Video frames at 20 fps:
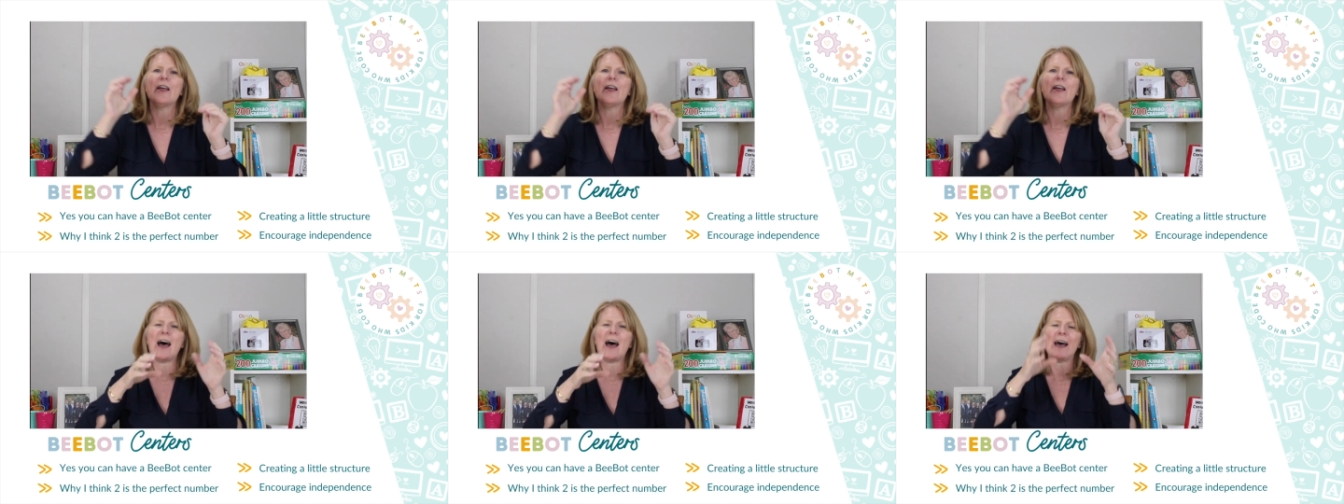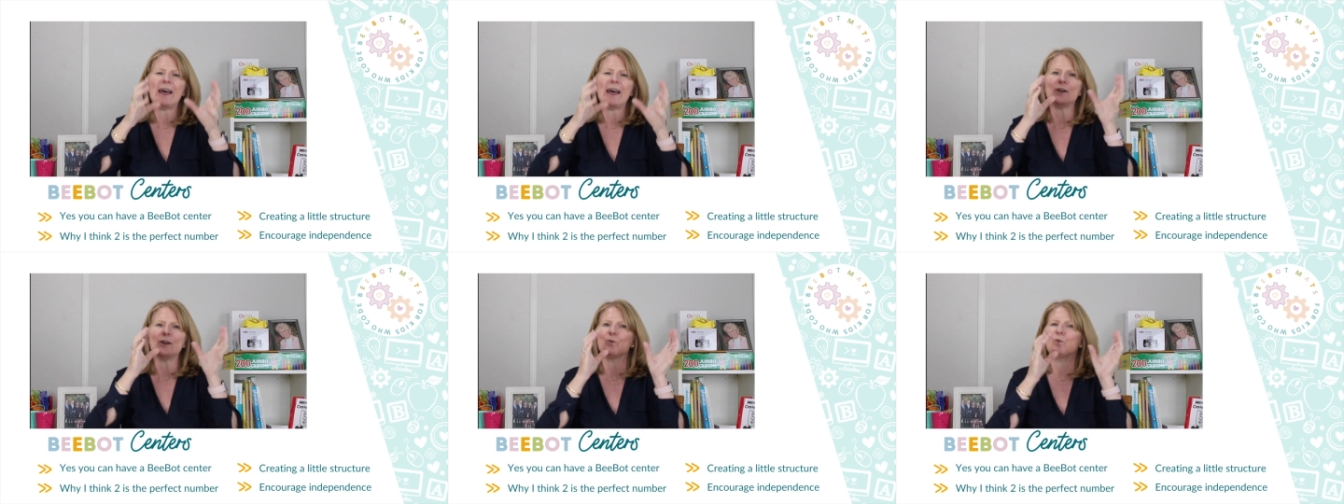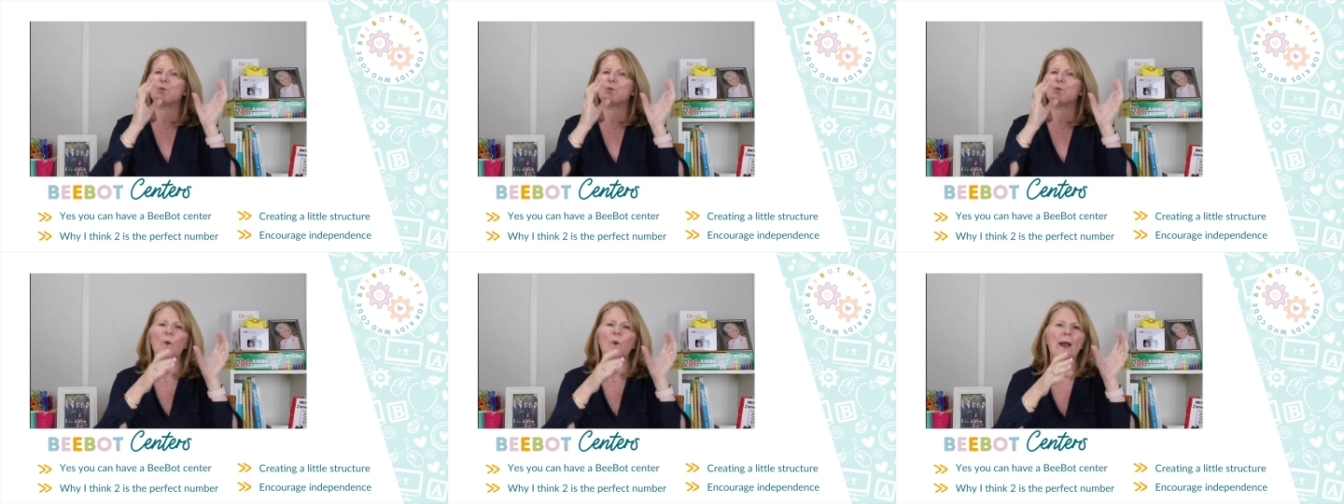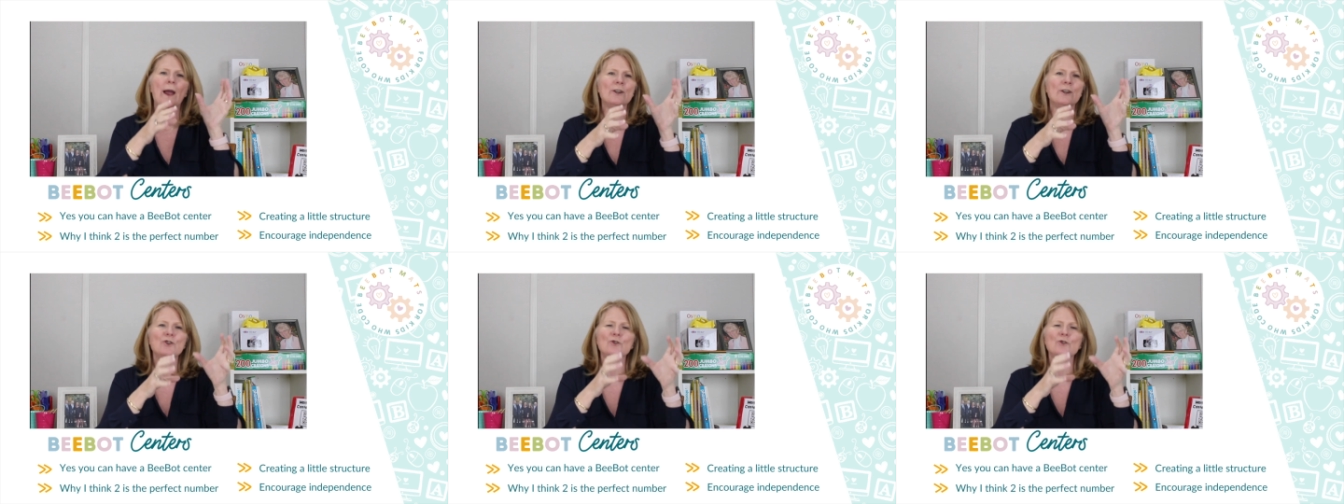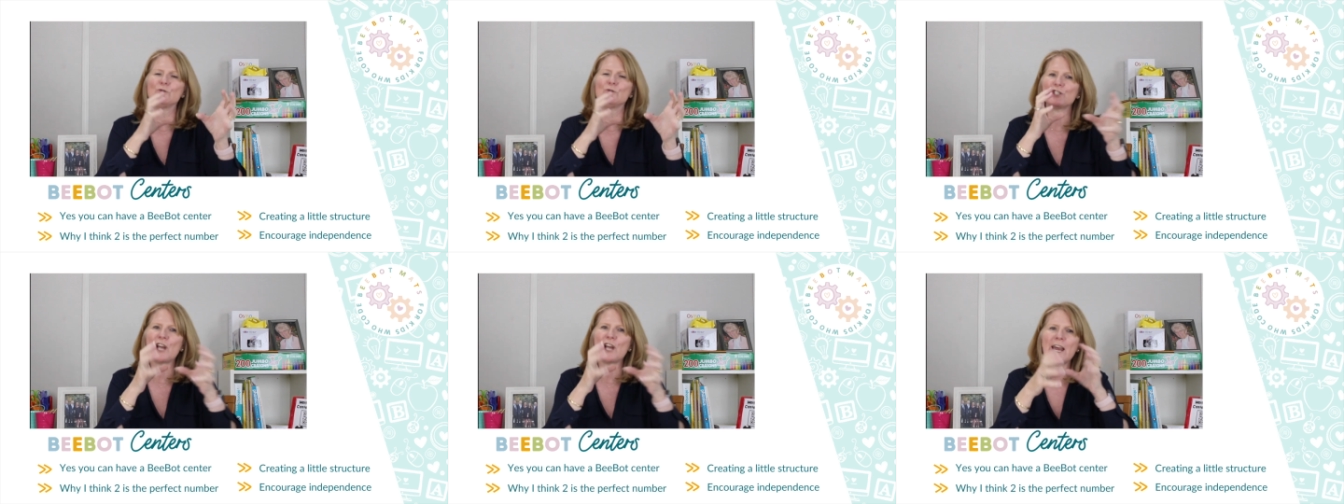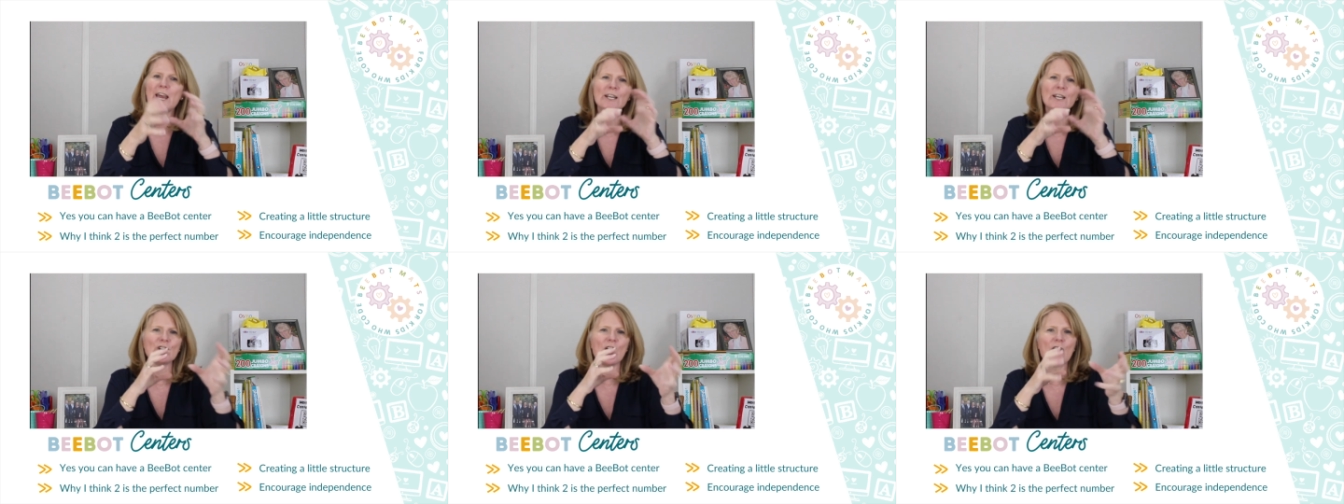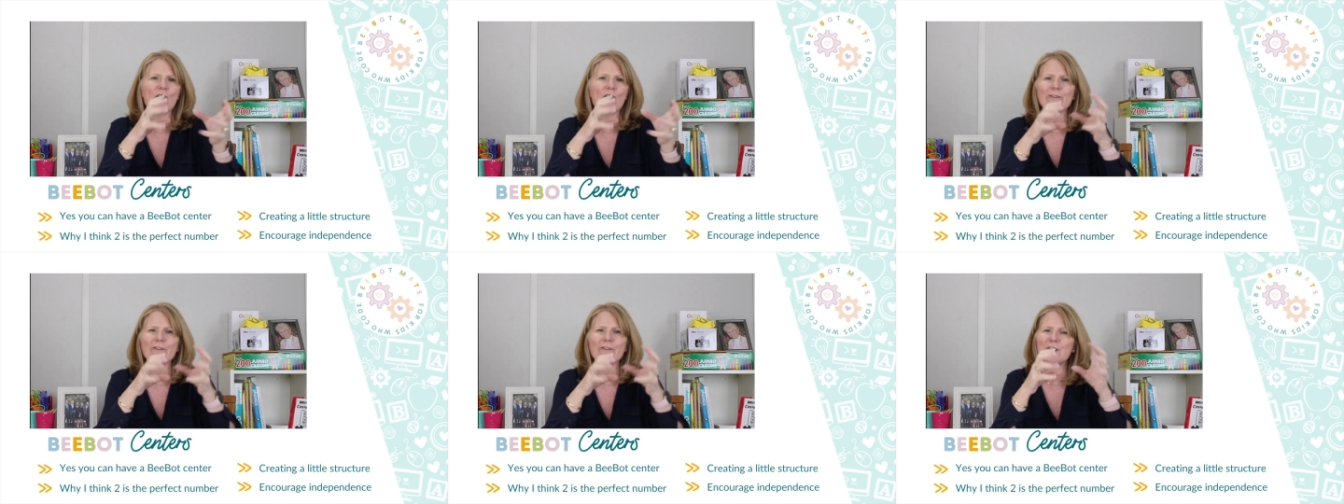That when you change
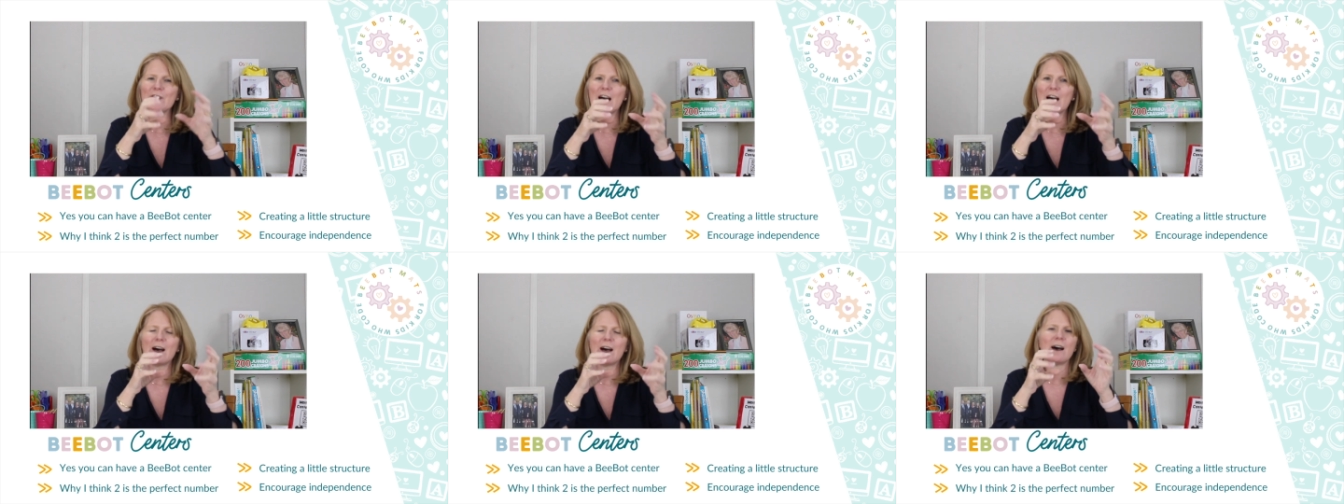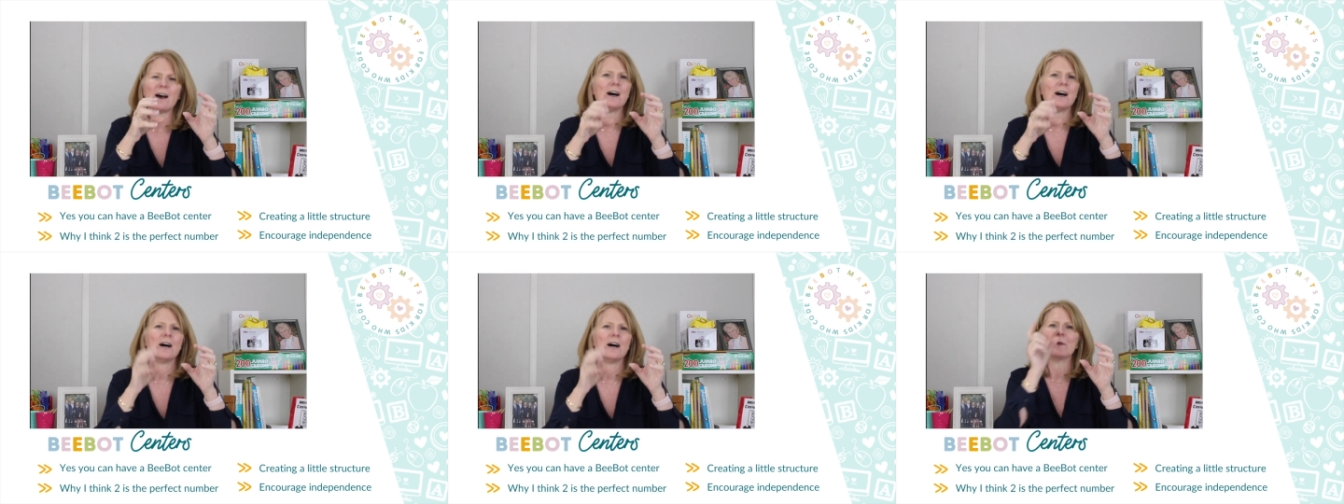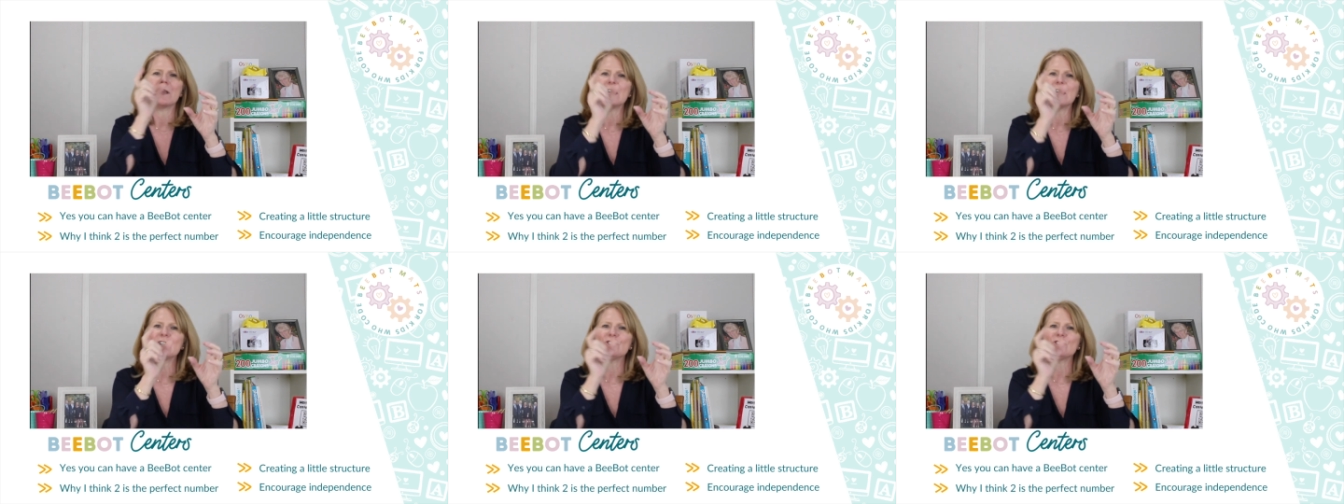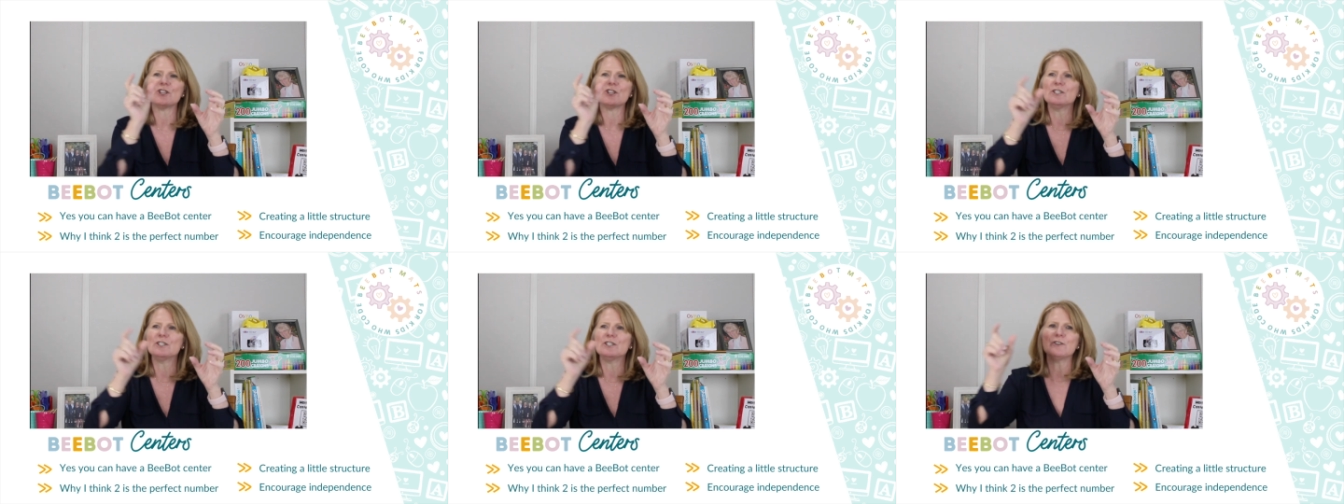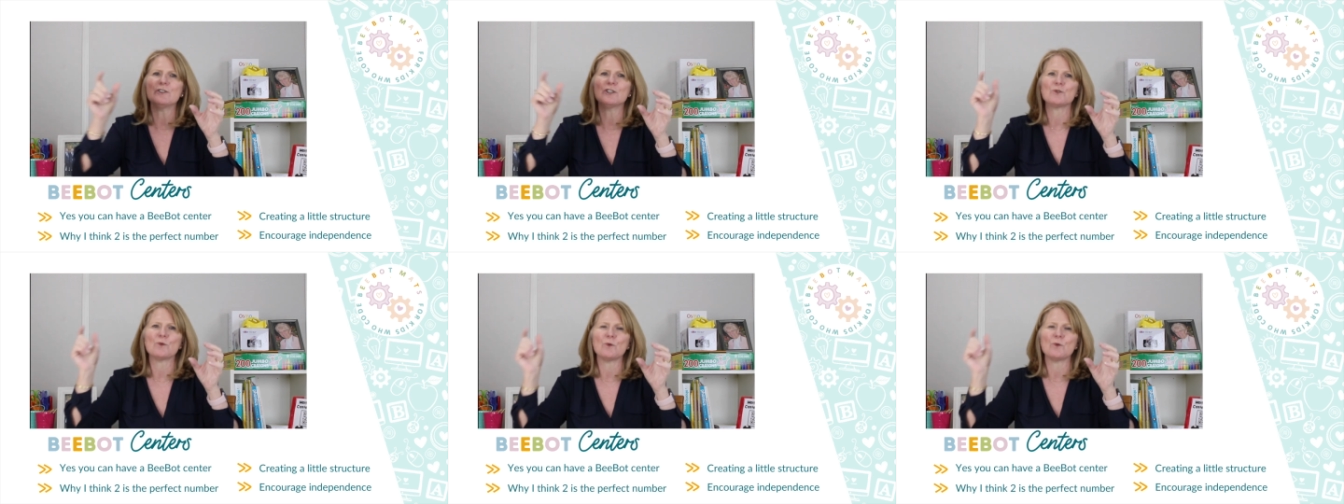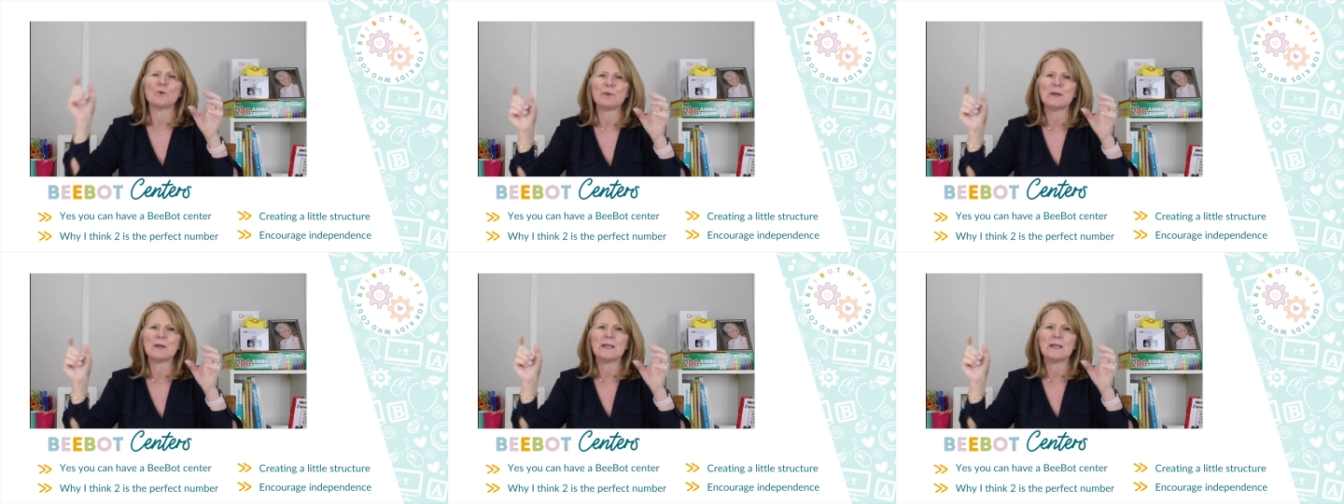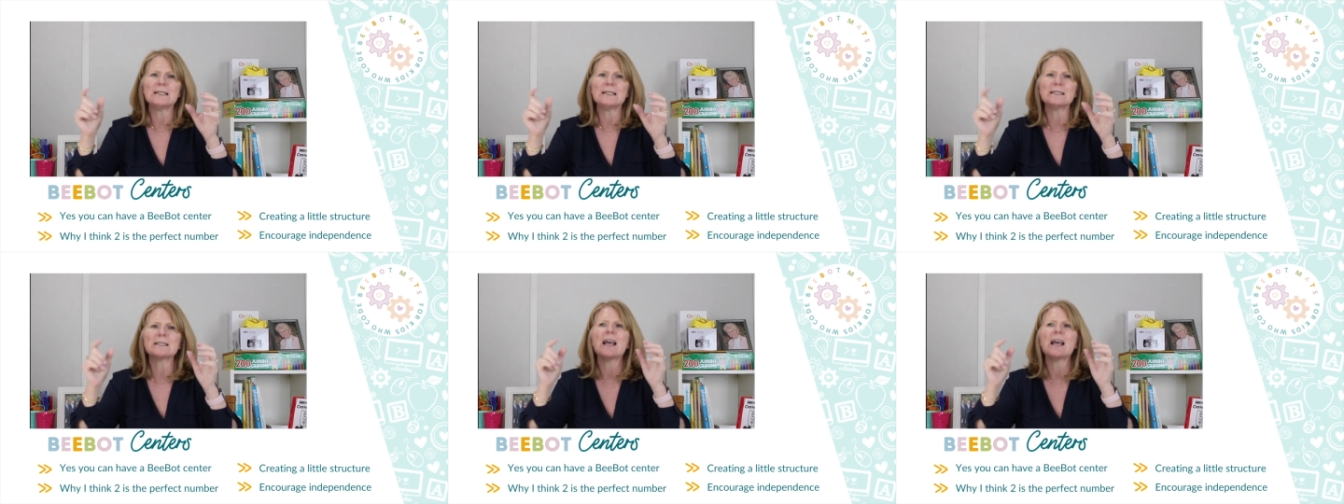off the each individual
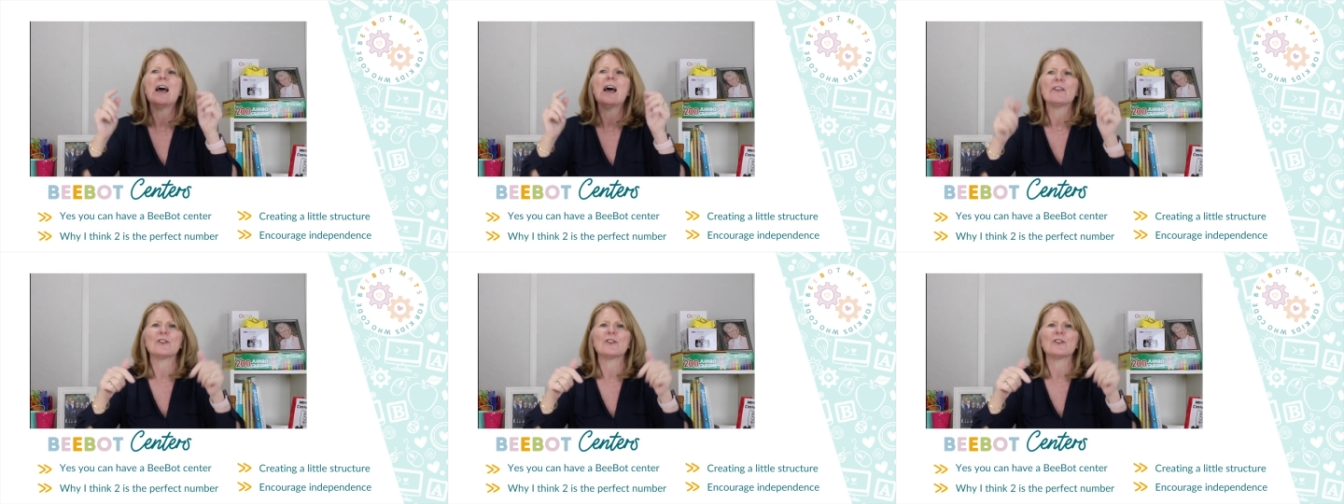piece,